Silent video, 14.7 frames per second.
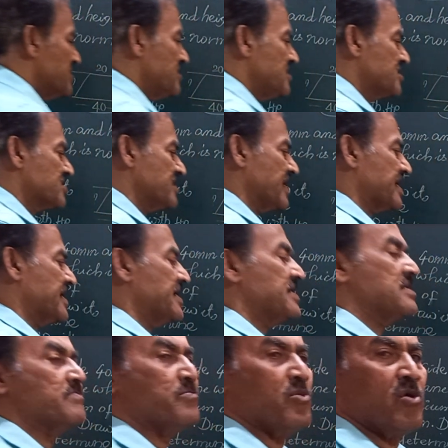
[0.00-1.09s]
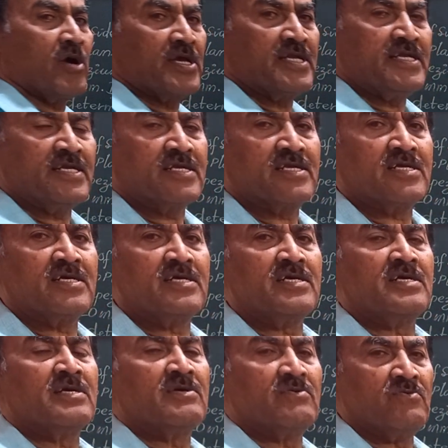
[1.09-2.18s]
the second point
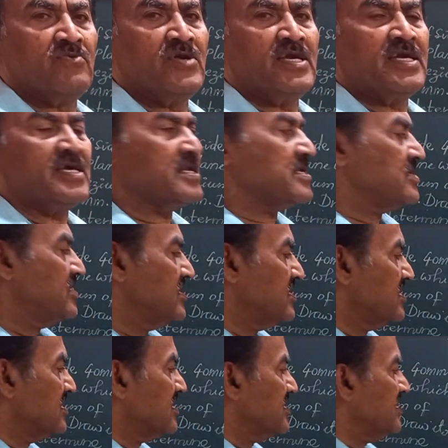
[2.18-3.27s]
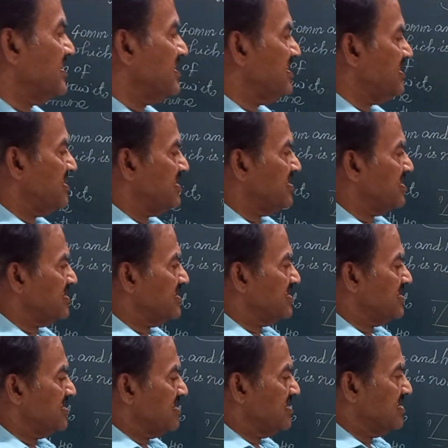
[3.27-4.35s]
where the
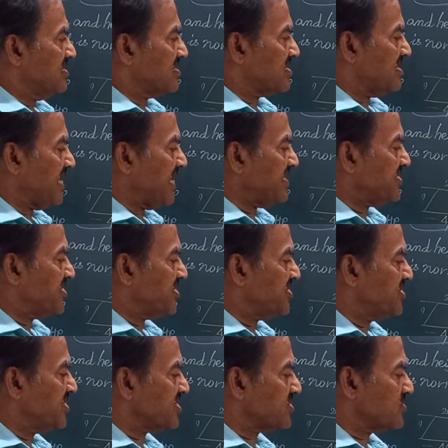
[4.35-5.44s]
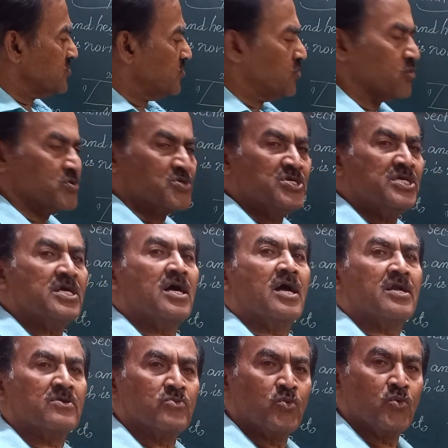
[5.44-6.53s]
slant edges OC
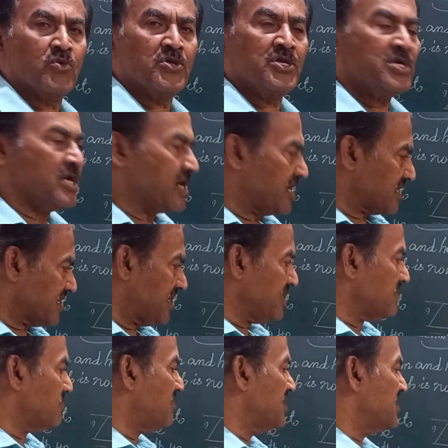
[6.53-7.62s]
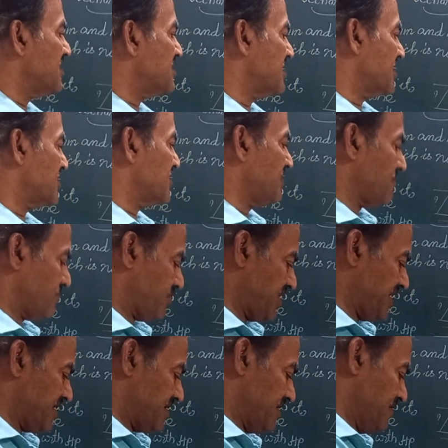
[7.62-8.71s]
and OD are cut by the section
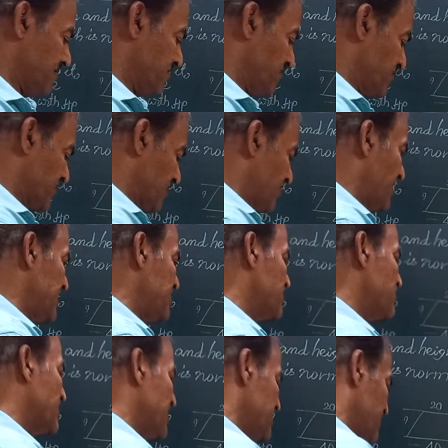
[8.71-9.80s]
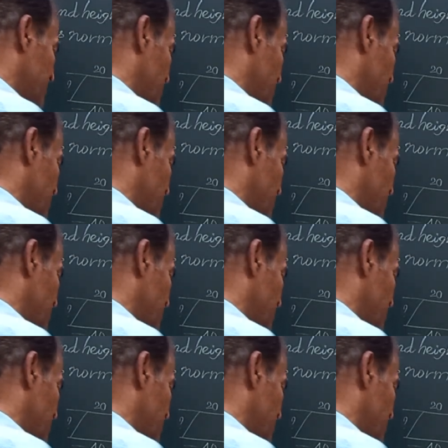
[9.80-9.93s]
plane. Friends, you can